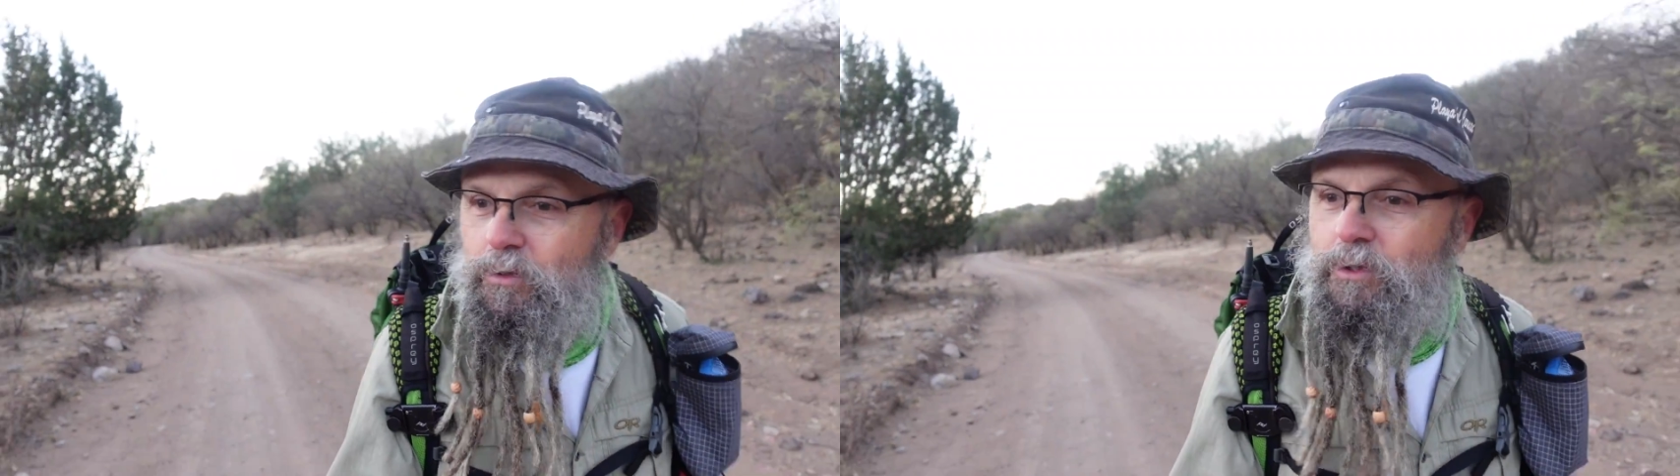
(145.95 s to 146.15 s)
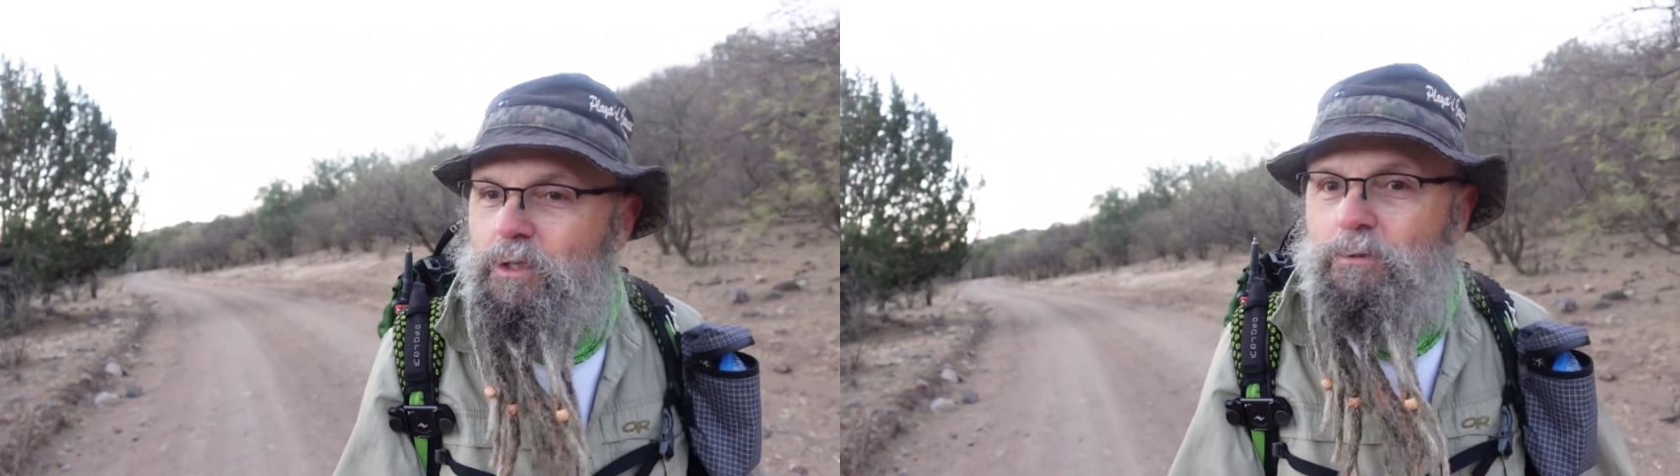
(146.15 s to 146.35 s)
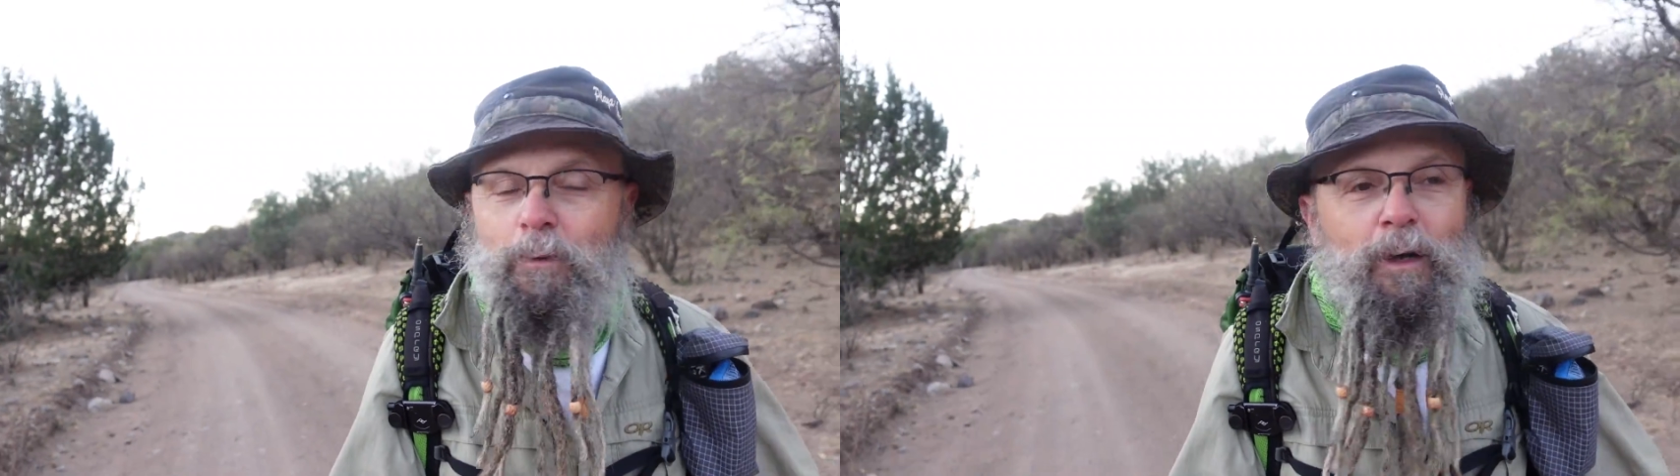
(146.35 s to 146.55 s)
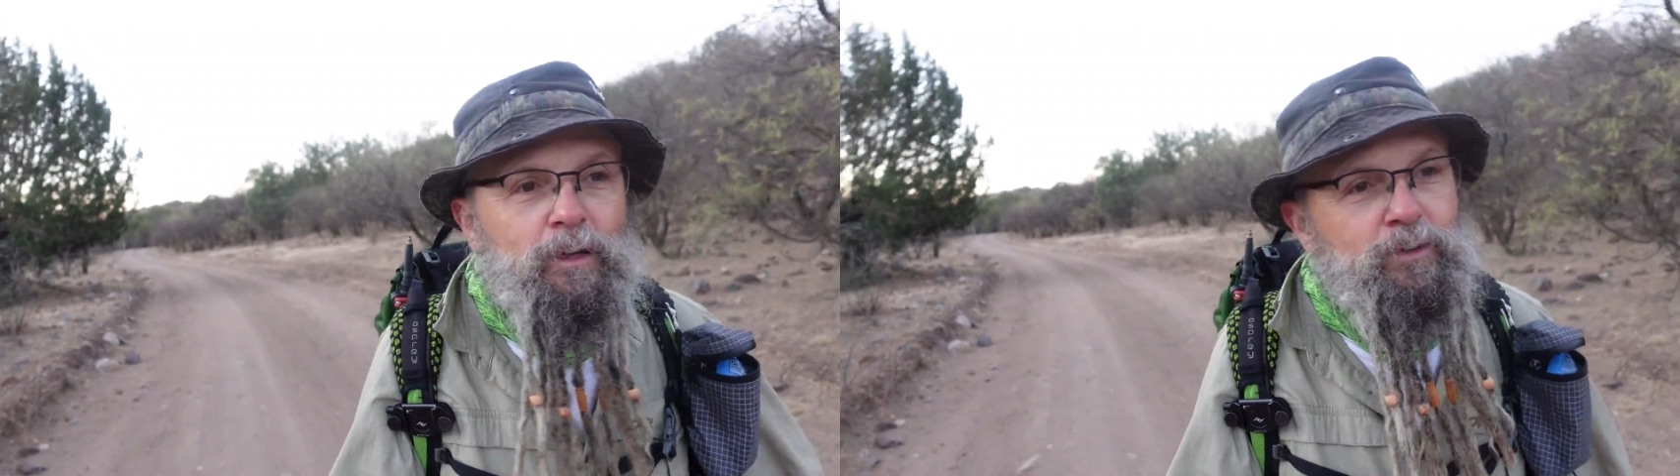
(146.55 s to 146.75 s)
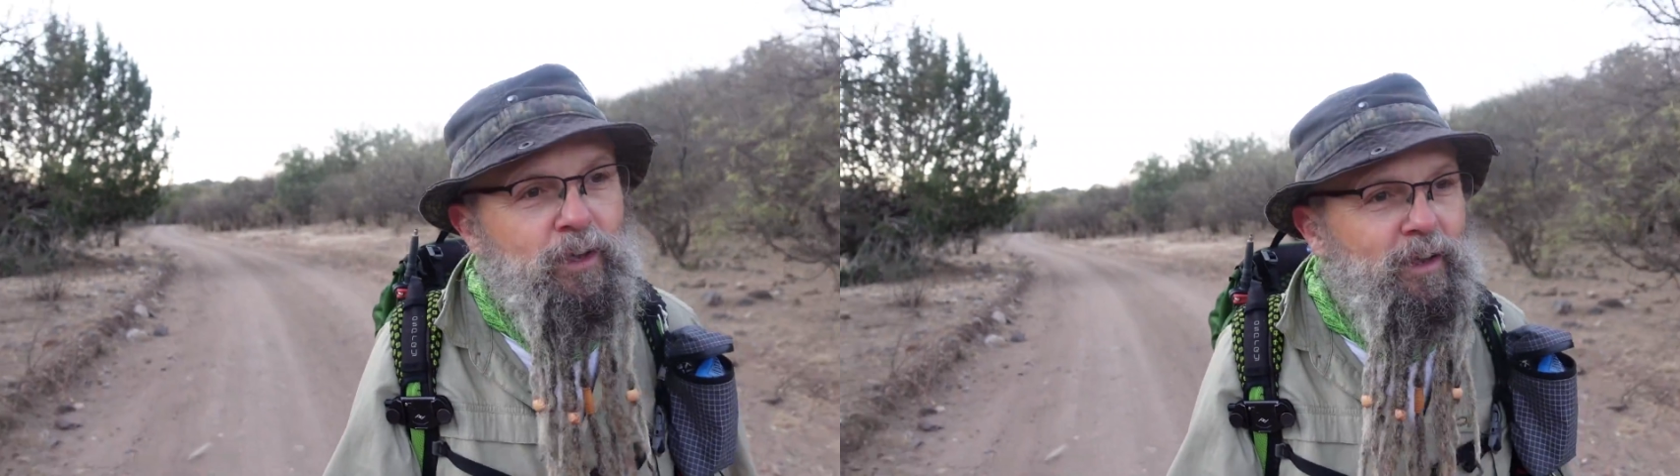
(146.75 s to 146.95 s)
6
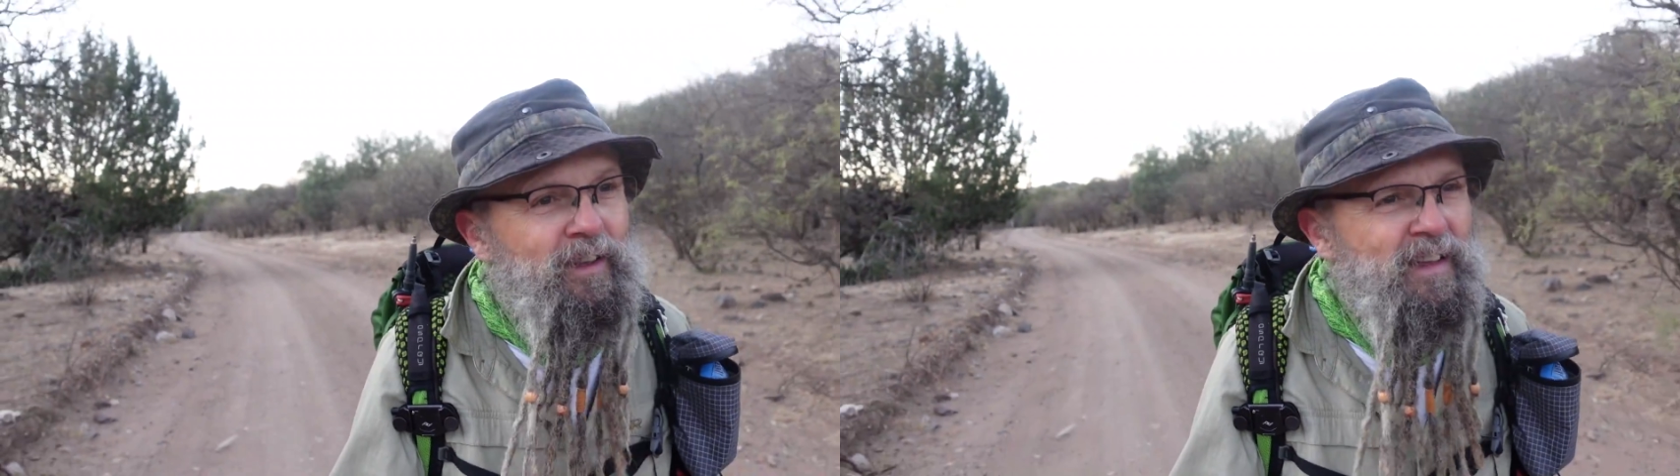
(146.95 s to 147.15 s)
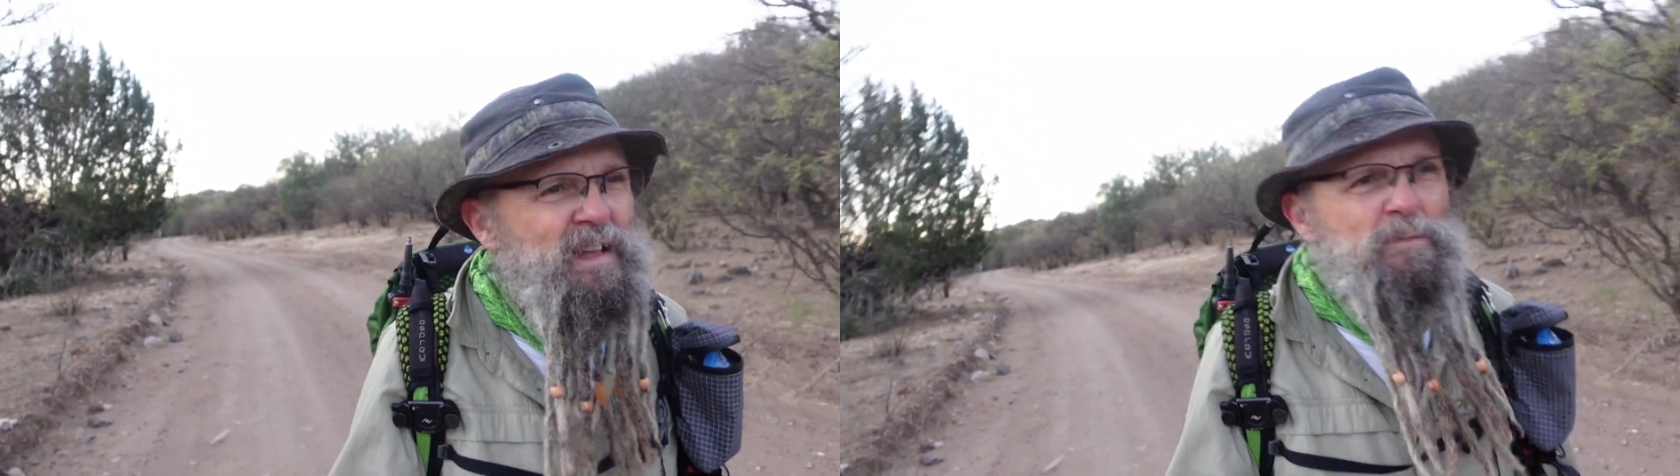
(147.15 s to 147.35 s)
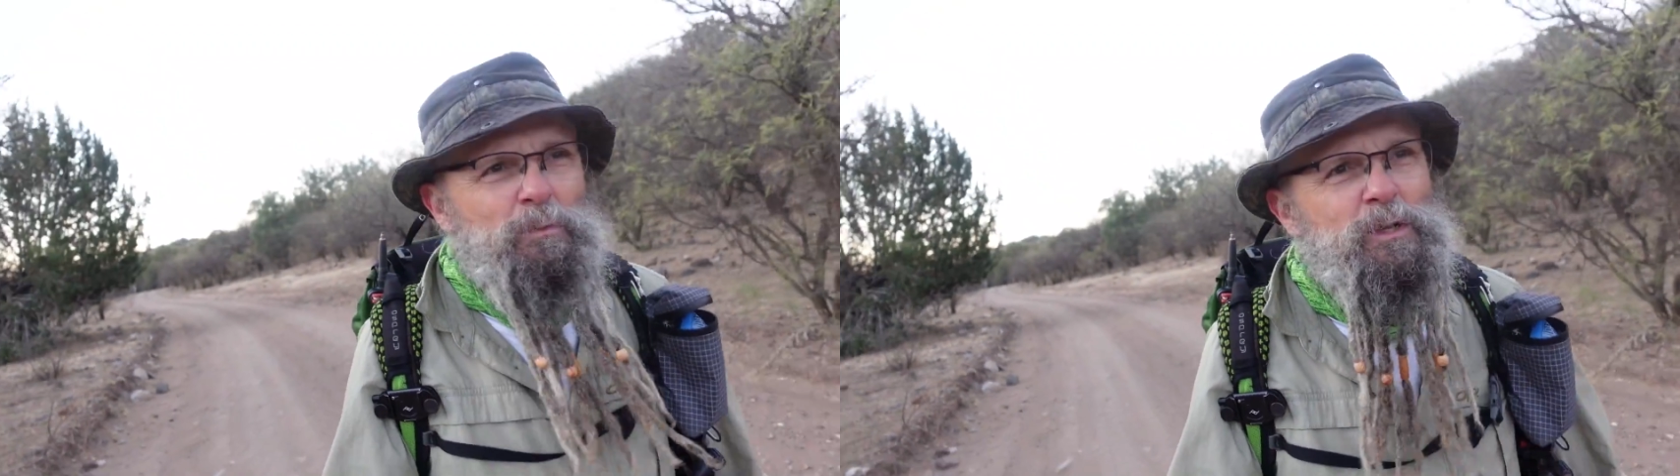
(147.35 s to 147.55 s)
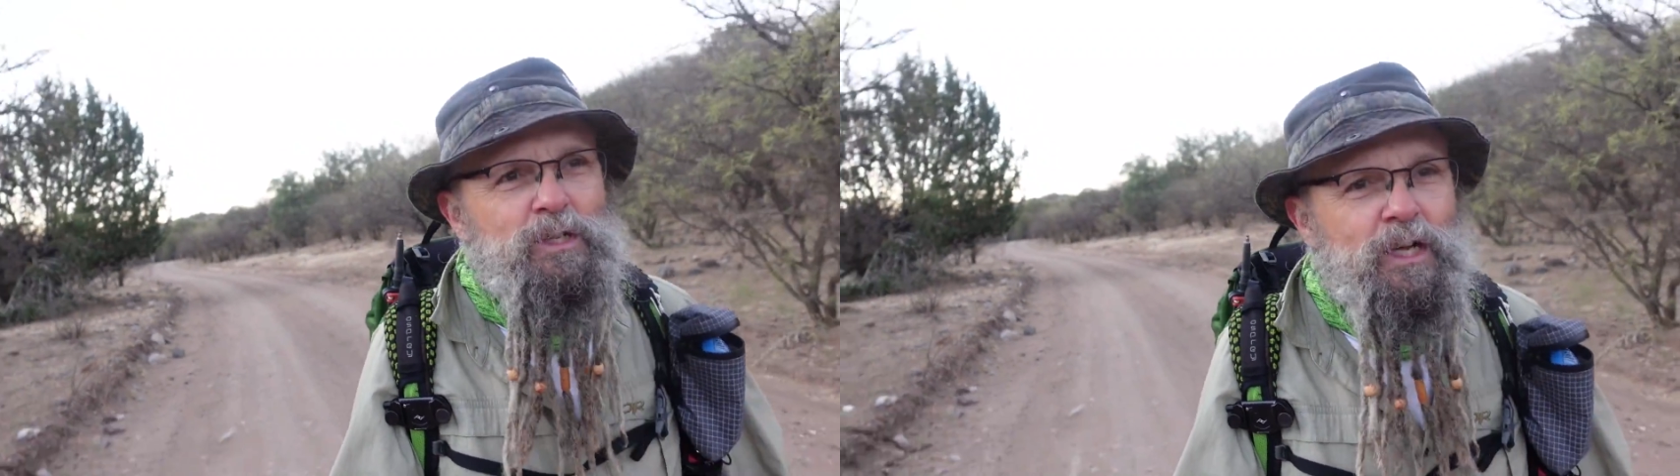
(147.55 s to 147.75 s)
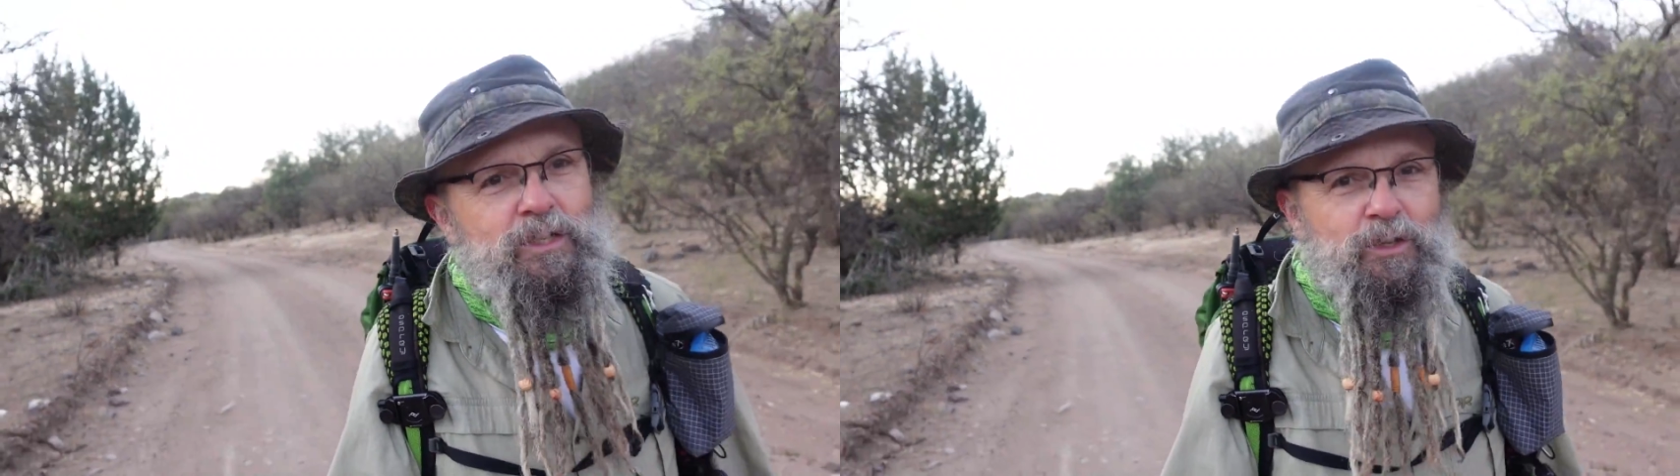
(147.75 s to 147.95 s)
miles, but it's
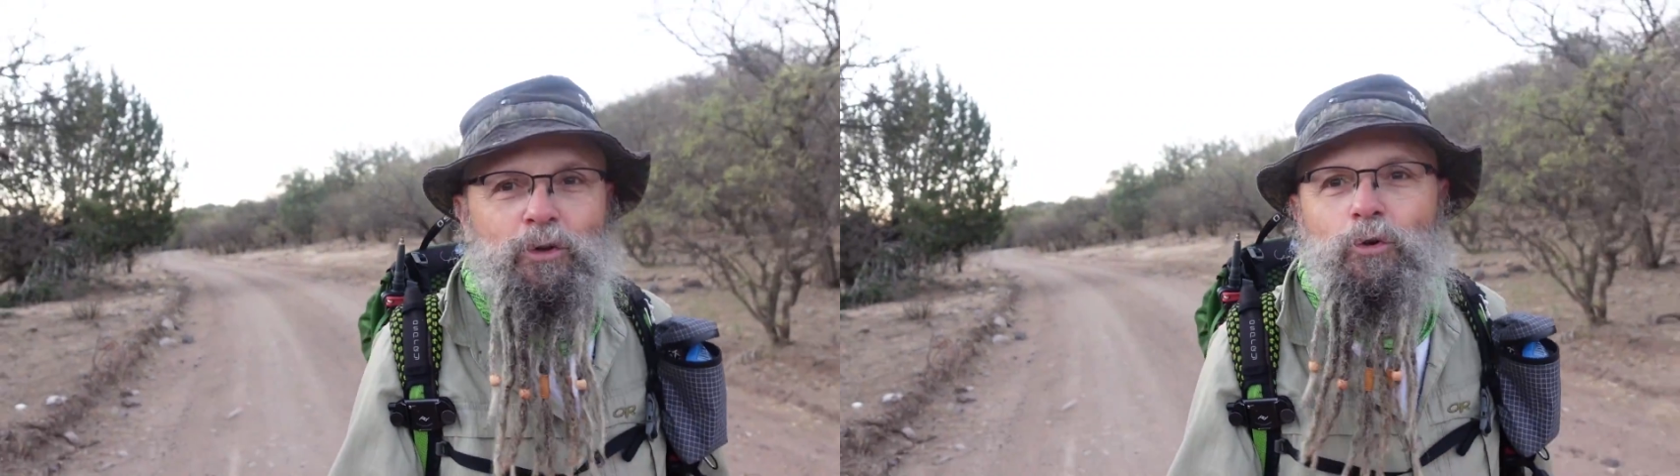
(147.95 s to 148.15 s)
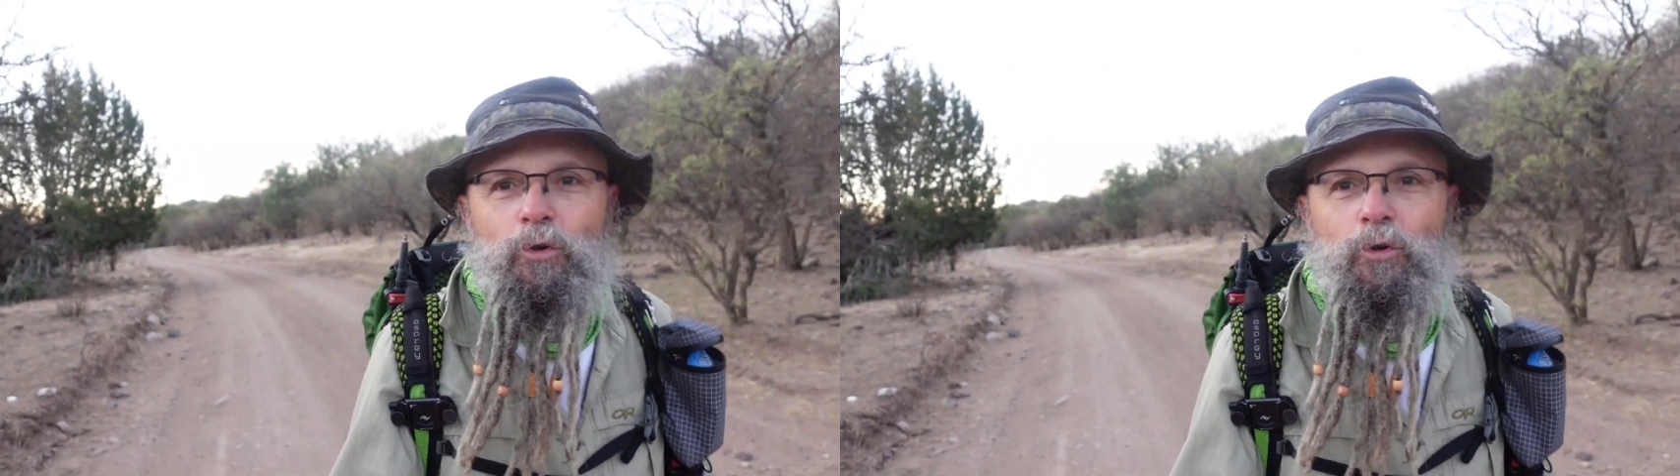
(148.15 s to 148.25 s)
nice and cool.